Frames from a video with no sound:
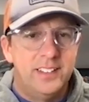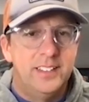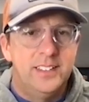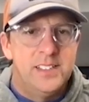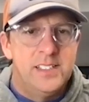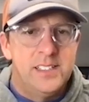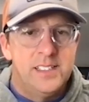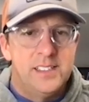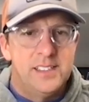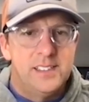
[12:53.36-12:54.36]

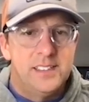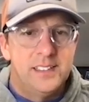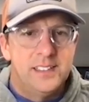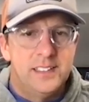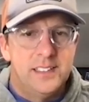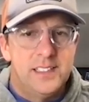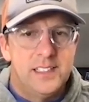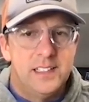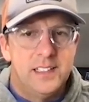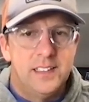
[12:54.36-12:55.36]

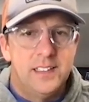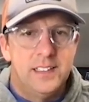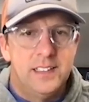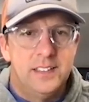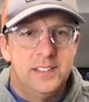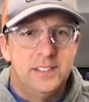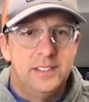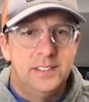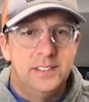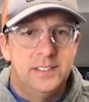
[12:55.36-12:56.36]

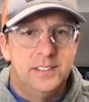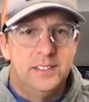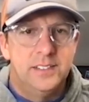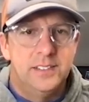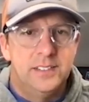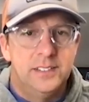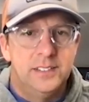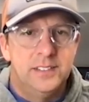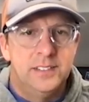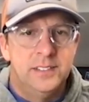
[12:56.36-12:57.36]

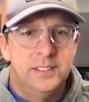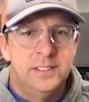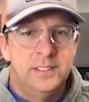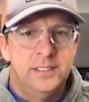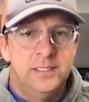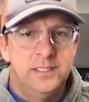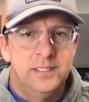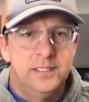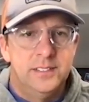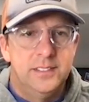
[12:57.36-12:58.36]

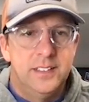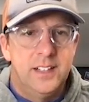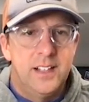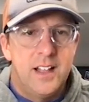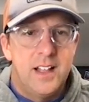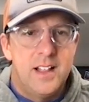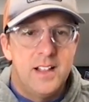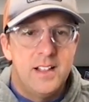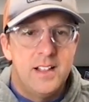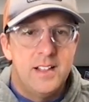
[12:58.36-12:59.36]

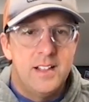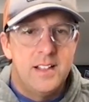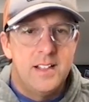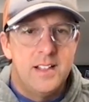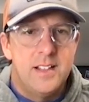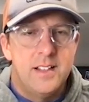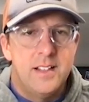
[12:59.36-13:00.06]
(not speaking)